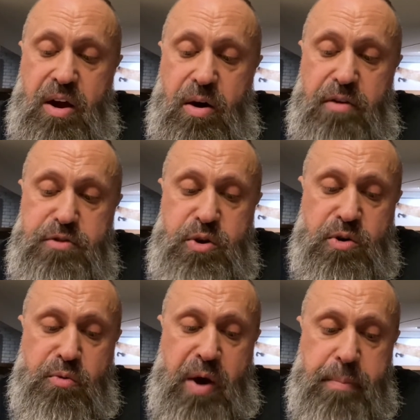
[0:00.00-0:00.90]
of
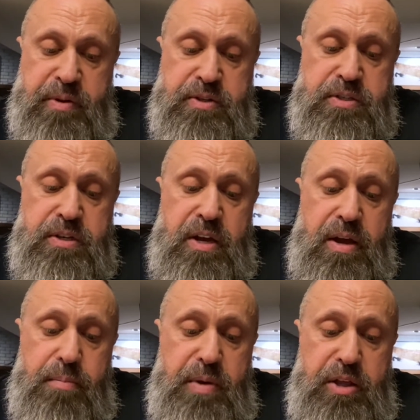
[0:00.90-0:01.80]
newer weapons
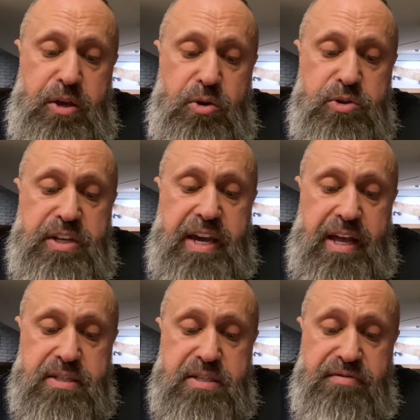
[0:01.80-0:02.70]
being used
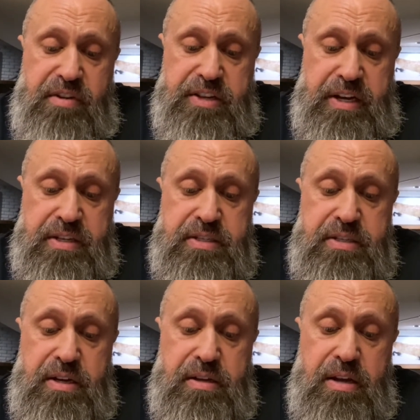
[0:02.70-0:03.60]
against
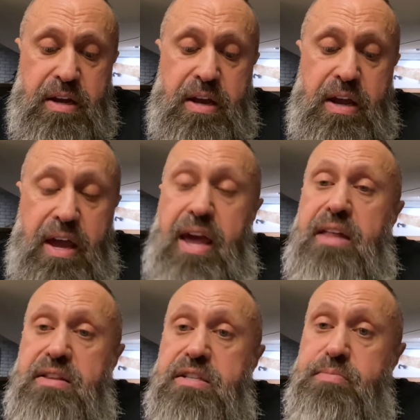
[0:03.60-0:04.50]
civilians
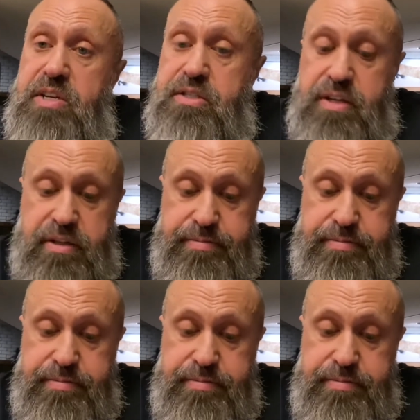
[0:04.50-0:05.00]
and dismissed it.